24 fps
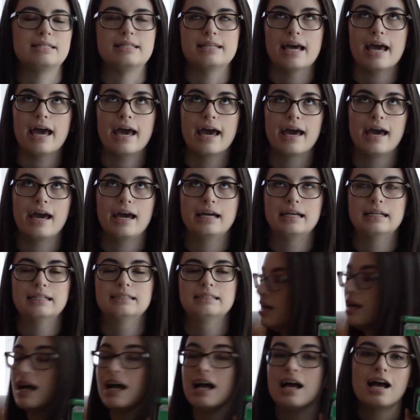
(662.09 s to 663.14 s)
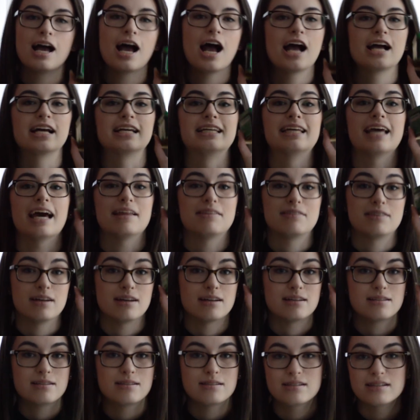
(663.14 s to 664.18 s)
day. Get
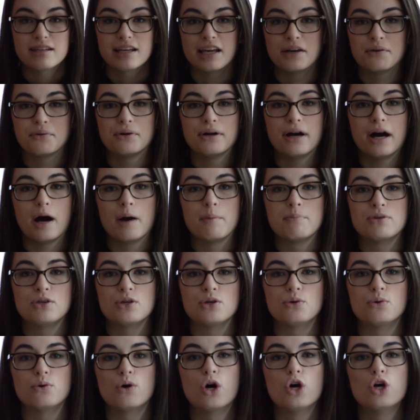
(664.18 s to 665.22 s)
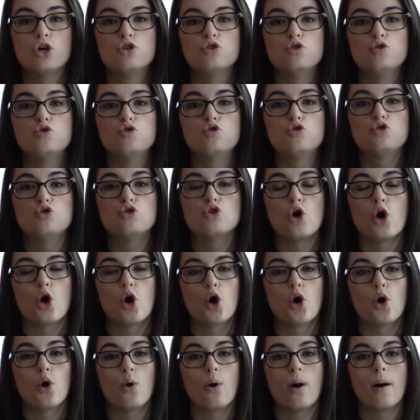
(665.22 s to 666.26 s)
this. It will help you
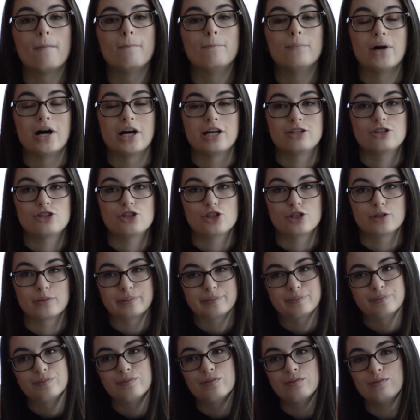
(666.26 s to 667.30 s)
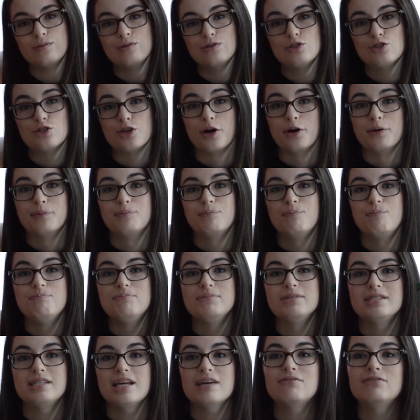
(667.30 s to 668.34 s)
so much. So
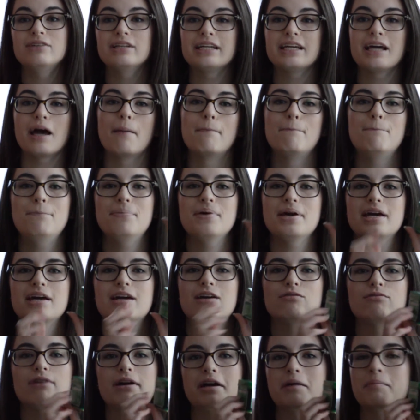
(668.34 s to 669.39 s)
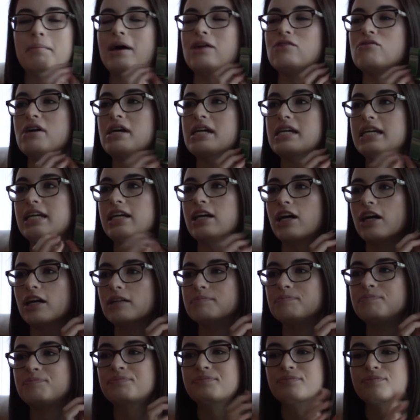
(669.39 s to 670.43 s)
definitely a big recommend right
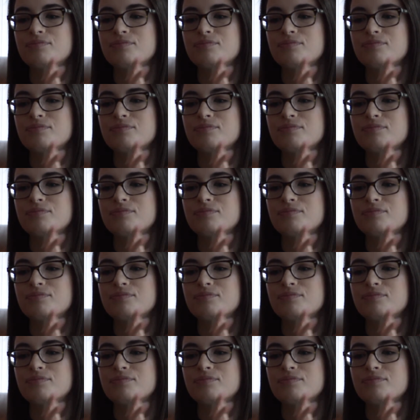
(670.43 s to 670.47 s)
here.